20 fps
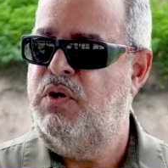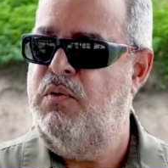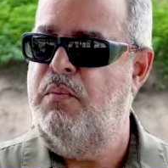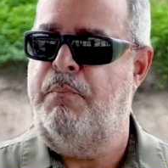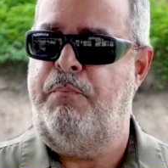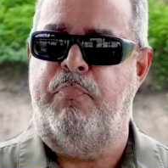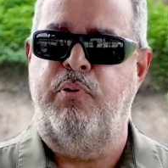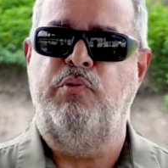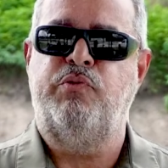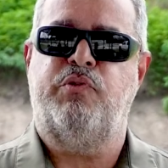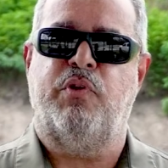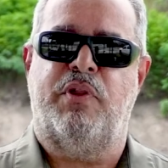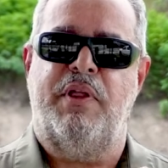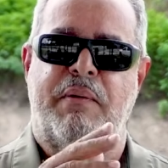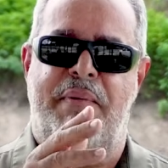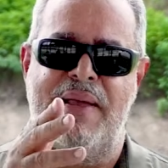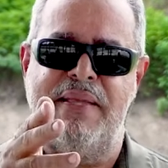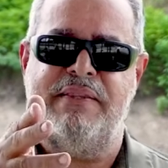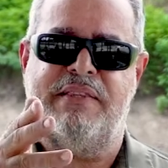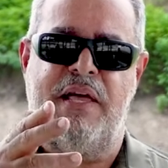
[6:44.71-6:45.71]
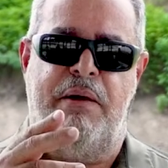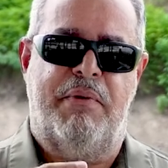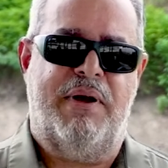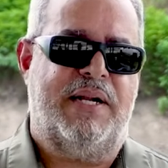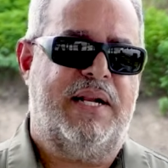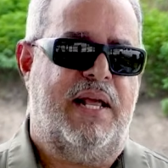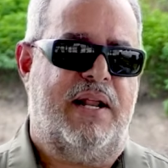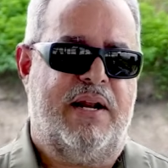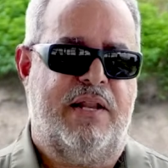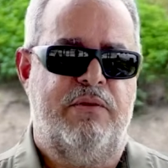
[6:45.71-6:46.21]
selling point,
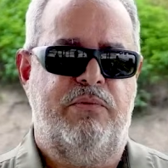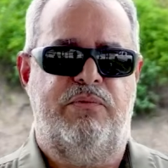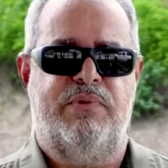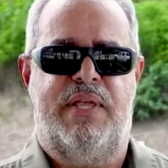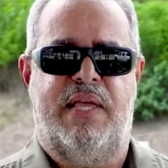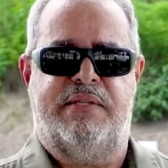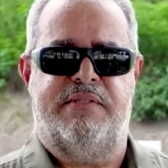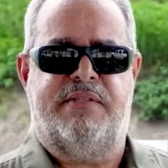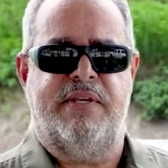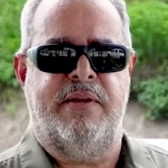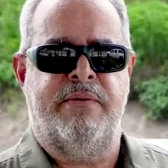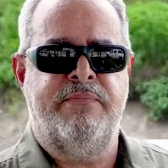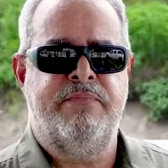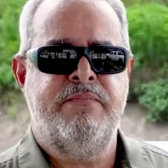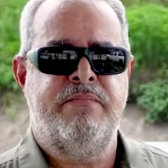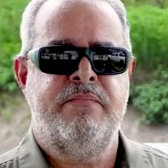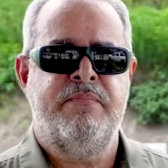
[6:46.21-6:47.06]
pardon the redundancy,